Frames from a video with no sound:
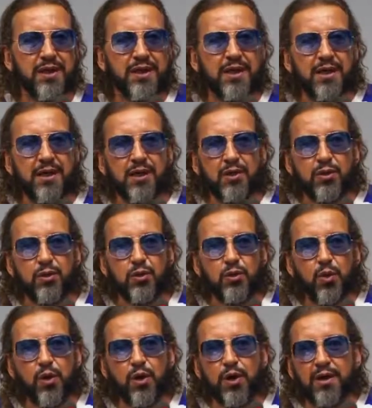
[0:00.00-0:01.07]
any
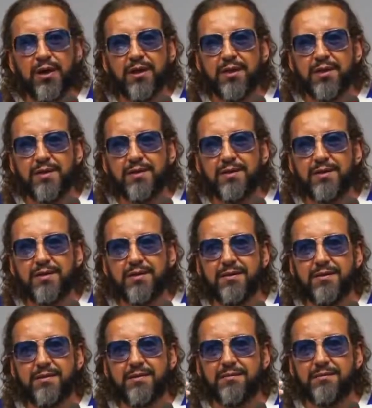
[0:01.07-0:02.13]
necessity in existence
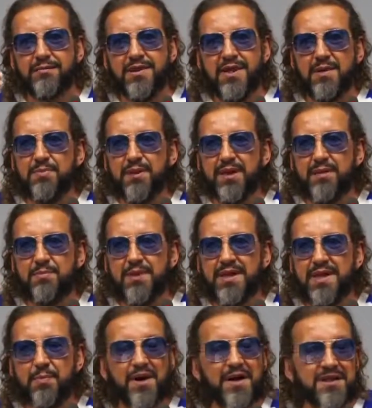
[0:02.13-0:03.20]
of the two
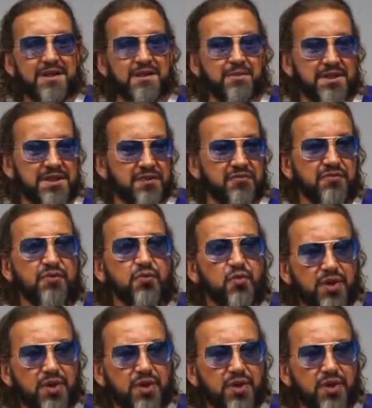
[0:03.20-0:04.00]
configurations.